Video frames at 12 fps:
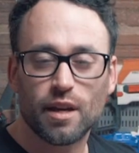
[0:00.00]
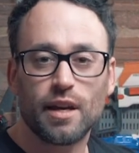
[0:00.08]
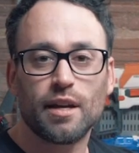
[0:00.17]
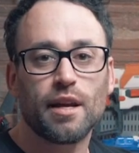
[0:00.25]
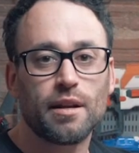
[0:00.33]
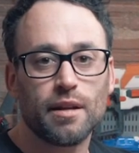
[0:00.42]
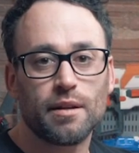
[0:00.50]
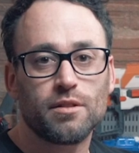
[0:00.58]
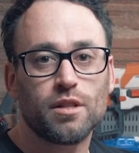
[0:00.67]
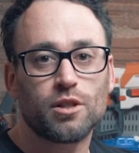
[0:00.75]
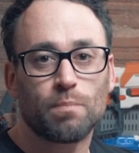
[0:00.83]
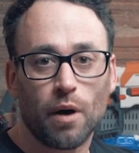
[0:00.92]

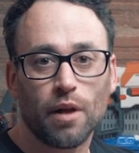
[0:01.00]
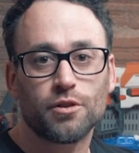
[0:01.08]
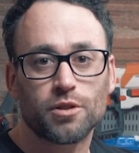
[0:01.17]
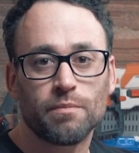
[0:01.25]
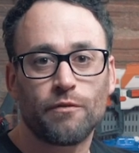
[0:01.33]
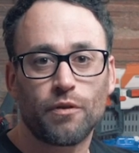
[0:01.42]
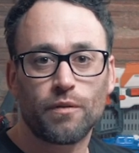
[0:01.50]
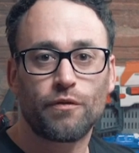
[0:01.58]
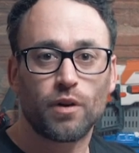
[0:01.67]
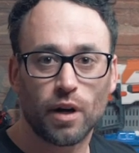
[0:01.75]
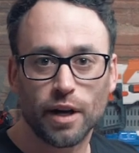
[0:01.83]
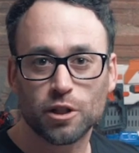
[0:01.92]
it's bothersome
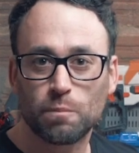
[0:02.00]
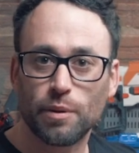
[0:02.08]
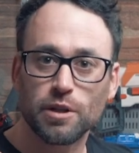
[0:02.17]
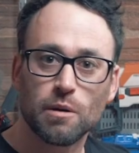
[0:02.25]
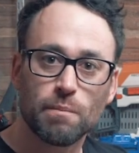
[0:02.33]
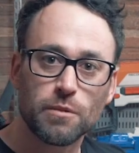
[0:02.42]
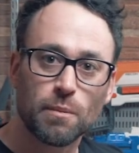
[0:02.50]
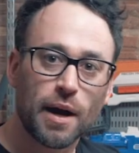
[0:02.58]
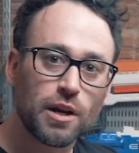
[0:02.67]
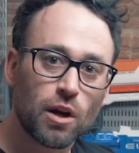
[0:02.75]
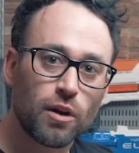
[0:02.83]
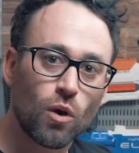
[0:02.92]
for us, but you
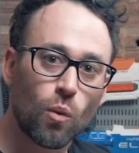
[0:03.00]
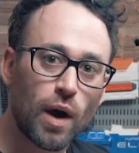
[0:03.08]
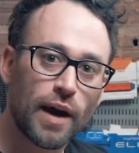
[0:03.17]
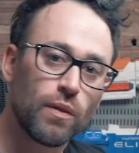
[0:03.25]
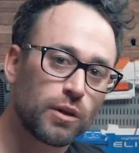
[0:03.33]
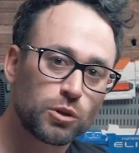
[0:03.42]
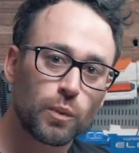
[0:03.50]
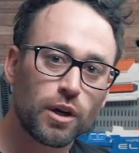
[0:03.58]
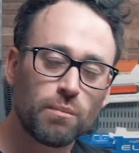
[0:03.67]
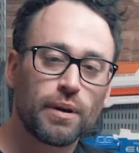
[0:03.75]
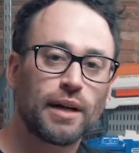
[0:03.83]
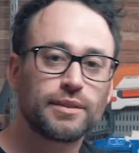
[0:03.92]
might not know why it looks
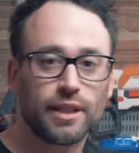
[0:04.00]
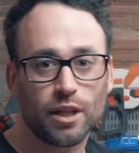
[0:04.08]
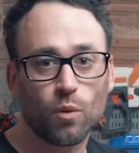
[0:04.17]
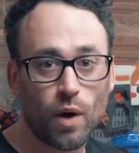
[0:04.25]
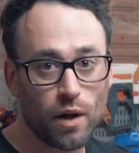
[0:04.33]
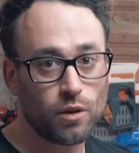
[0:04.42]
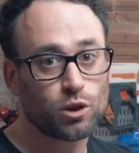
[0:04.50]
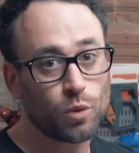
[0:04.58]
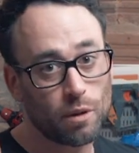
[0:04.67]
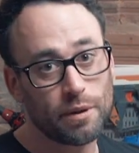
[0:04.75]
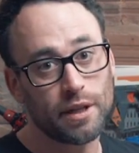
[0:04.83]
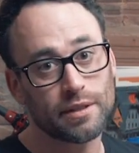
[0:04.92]
weird, but I'll tell you why it looks
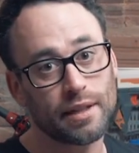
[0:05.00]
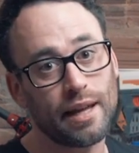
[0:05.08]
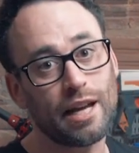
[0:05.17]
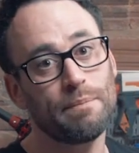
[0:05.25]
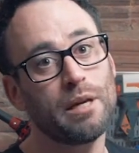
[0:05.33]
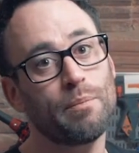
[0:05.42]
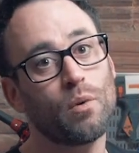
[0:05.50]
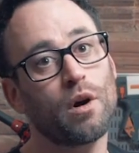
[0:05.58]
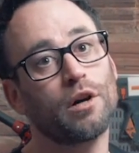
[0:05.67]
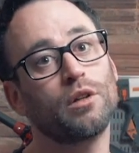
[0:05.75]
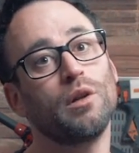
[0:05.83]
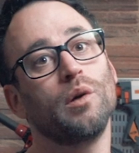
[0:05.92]
weird, because a lot of people
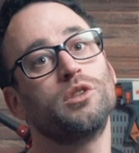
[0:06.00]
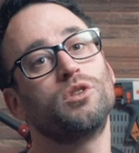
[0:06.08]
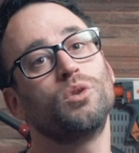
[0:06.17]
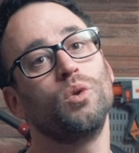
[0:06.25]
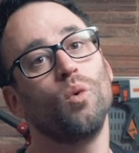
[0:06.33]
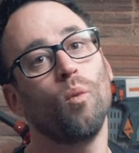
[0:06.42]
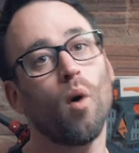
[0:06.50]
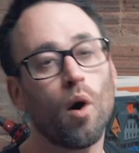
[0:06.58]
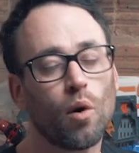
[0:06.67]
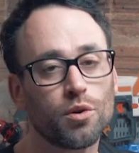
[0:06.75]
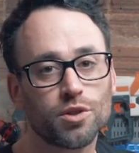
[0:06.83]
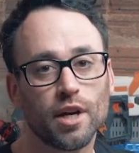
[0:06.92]
are close to
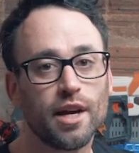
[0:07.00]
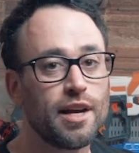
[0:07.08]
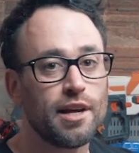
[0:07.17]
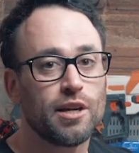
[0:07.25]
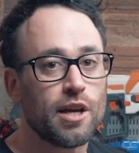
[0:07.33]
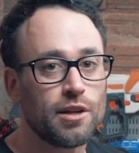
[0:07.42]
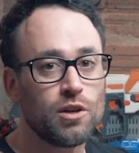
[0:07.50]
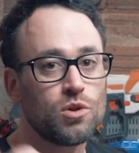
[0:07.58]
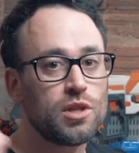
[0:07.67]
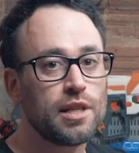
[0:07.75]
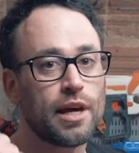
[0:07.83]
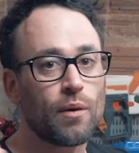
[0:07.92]
walls, and
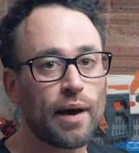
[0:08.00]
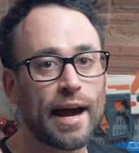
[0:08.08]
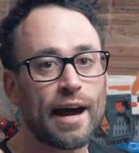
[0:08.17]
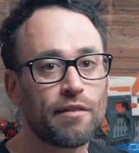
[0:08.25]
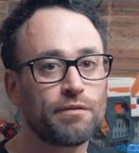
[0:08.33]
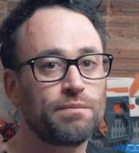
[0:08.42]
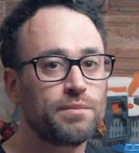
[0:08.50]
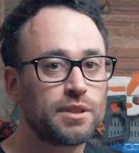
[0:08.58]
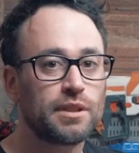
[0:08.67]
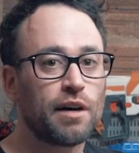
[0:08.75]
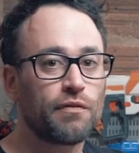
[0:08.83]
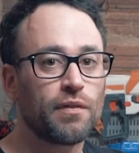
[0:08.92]
usually they don't have
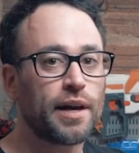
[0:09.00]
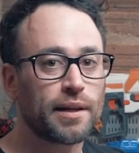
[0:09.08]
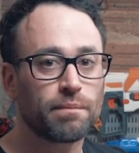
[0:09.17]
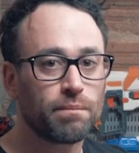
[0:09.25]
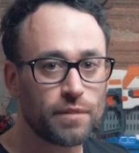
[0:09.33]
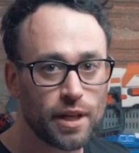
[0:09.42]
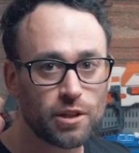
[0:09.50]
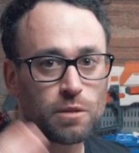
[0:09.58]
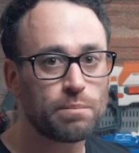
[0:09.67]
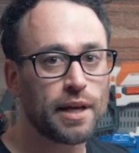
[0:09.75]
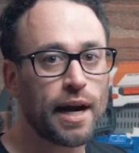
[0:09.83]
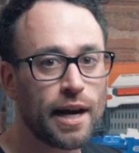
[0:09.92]
stuff like this
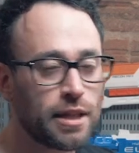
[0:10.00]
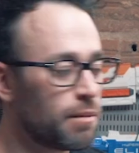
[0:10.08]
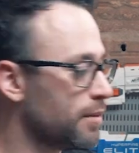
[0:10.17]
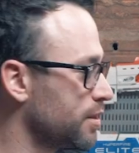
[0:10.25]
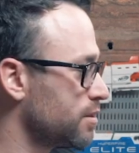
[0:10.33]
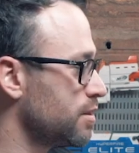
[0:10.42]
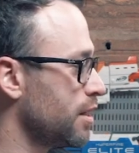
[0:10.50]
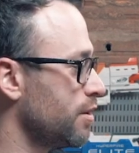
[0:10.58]
behind them that's